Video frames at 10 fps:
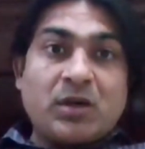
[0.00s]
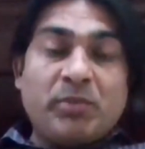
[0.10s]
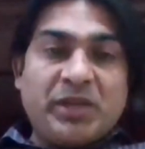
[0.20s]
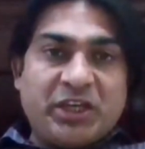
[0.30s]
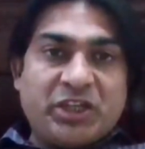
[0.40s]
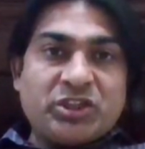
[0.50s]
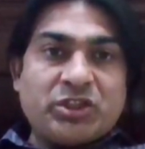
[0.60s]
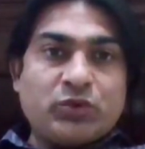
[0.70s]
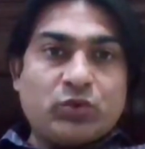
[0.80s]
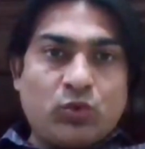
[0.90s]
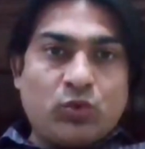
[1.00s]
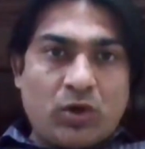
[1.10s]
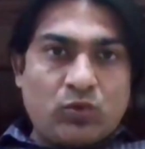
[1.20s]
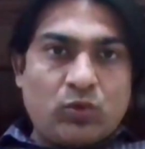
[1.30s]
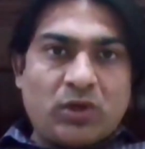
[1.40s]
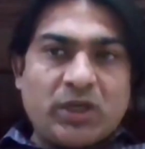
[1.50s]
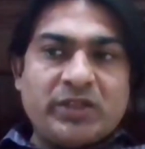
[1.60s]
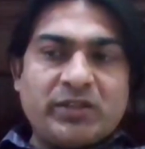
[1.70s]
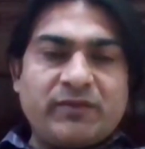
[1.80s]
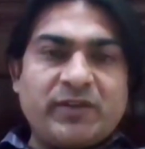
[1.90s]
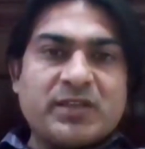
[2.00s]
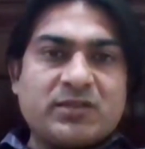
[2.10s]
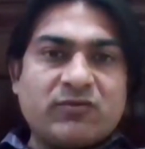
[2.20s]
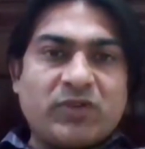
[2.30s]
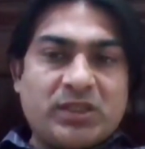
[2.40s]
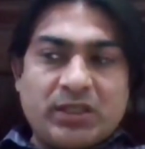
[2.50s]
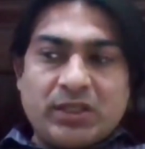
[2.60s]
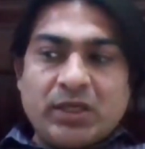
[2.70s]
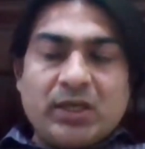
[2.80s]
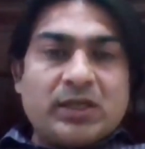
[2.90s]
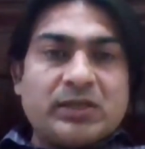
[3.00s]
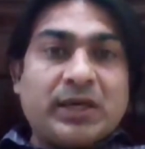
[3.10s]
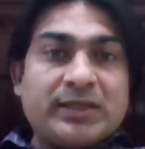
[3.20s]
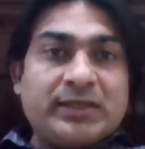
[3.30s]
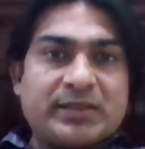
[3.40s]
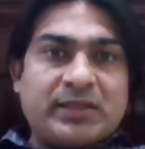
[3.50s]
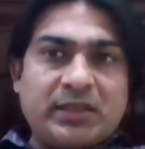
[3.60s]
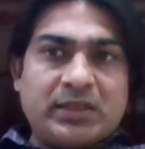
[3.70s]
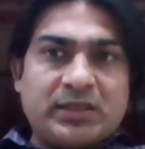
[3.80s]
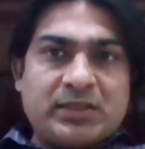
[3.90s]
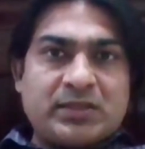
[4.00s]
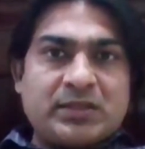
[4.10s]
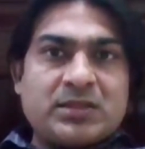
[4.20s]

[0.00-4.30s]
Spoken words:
complication due to oculocardiac reflex. The other thing is